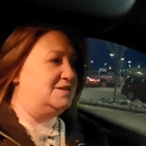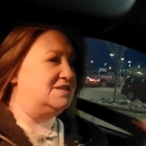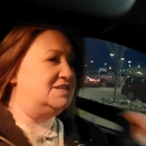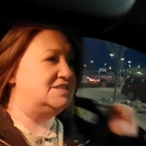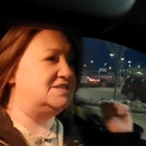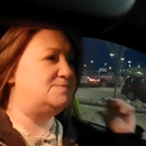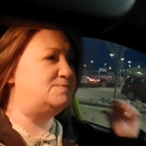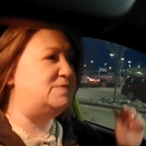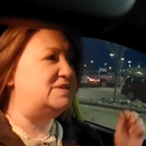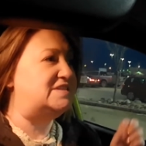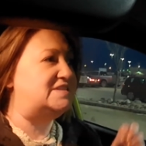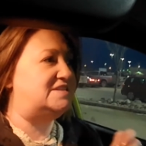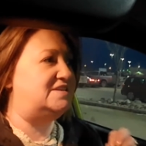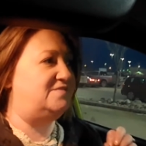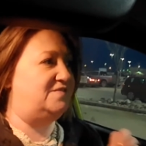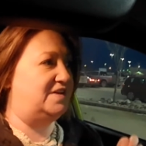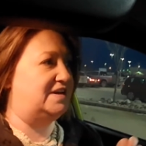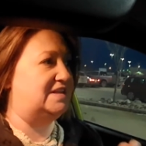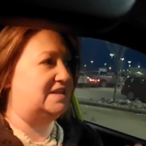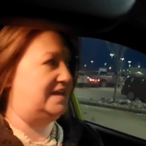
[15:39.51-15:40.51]

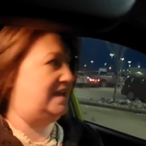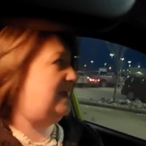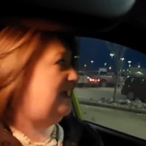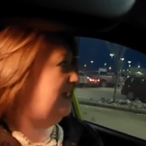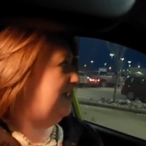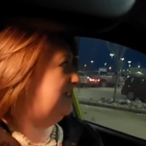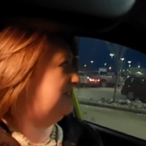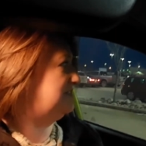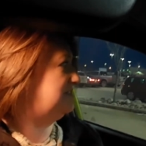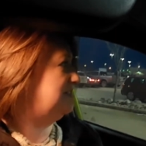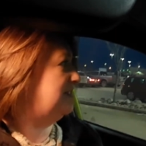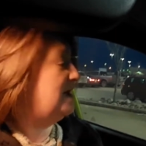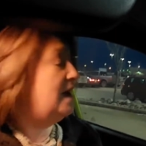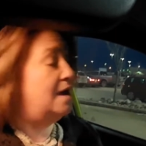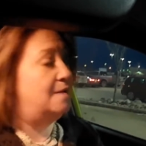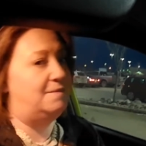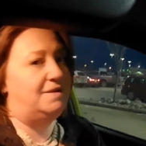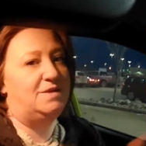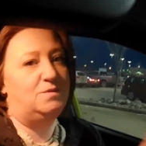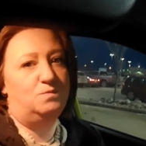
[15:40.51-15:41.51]
Specifically hate.
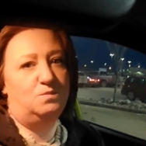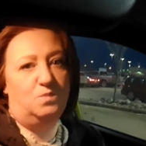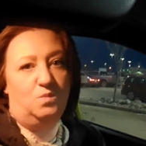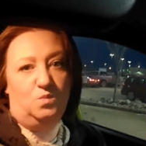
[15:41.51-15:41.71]
I mean,